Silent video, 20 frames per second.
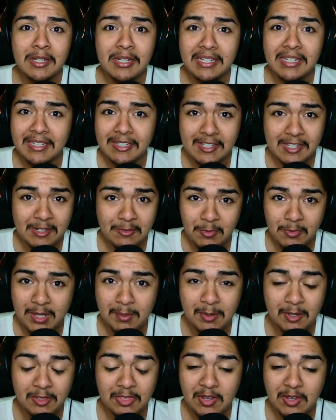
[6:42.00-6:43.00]
in
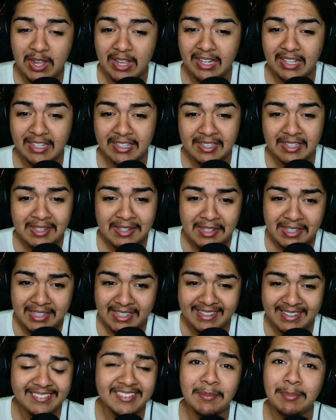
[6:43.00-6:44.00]
Rebirth Island.
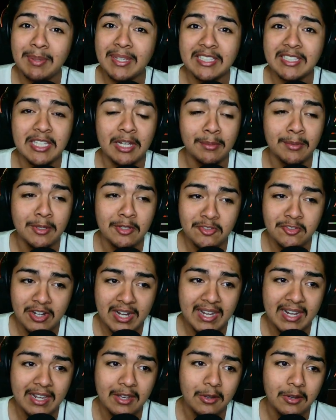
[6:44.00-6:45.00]
Is a big W. Try
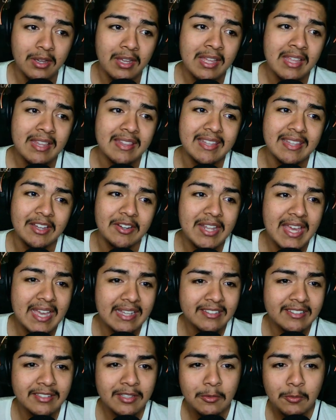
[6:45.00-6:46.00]
it out. Now
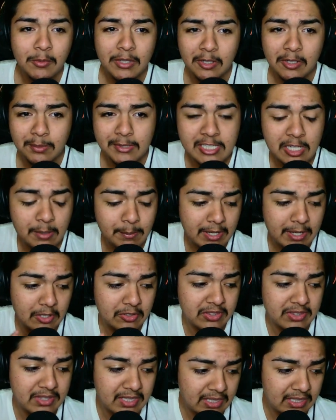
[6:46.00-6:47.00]
next we're gonna be talking
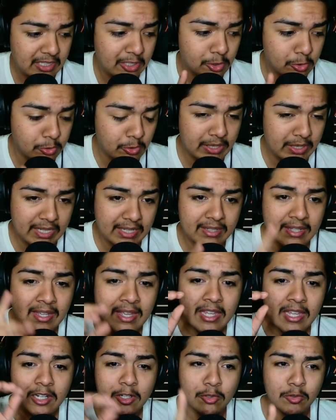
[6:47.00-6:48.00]
about the Krig.
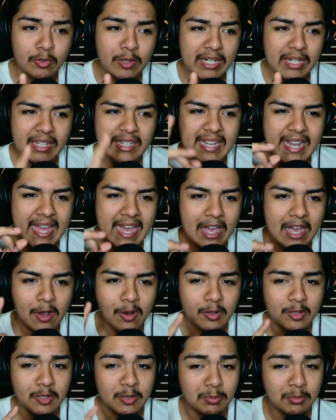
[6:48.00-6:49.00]
Krig
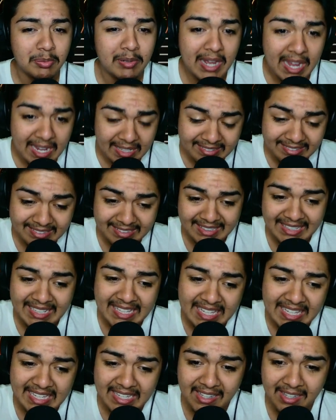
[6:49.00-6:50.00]
now
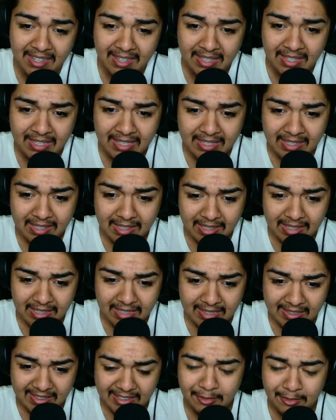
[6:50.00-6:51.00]
surprisingly
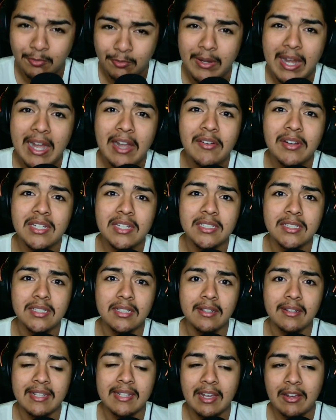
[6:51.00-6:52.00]
is very
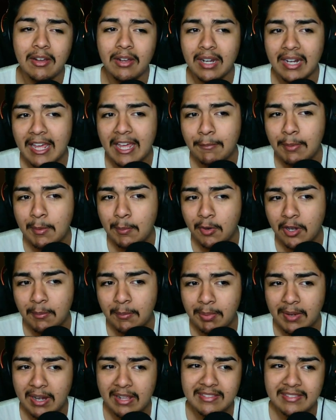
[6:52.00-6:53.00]
good. Now a lot of people
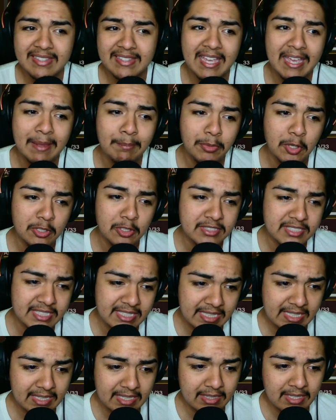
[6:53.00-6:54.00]
compare it to the
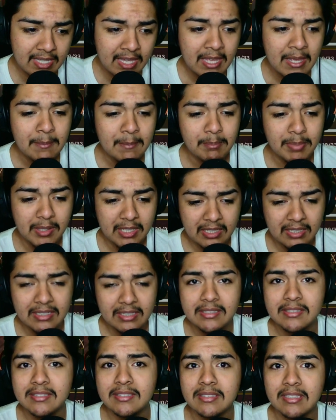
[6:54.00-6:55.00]
M13
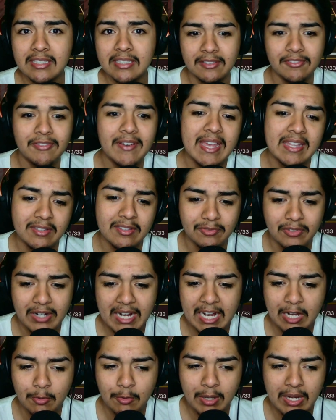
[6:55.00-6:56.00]
because it's fast
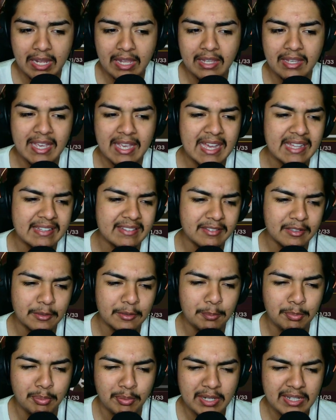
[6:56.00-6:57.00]
fire rate. It has a
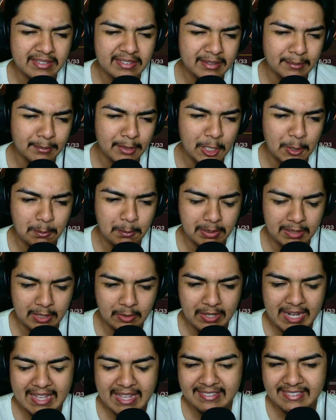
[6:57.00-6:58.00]
pretty similar
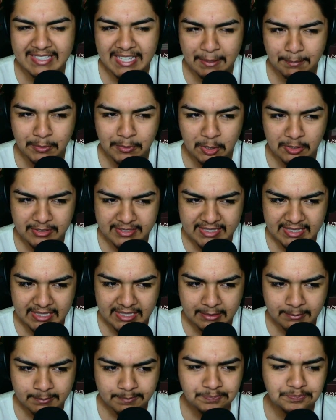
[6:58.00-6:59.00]
build as the
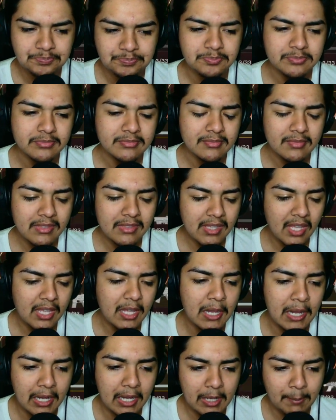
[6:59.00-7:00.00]
M13.
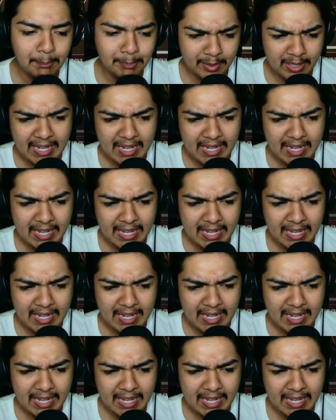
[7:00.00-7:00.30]
But I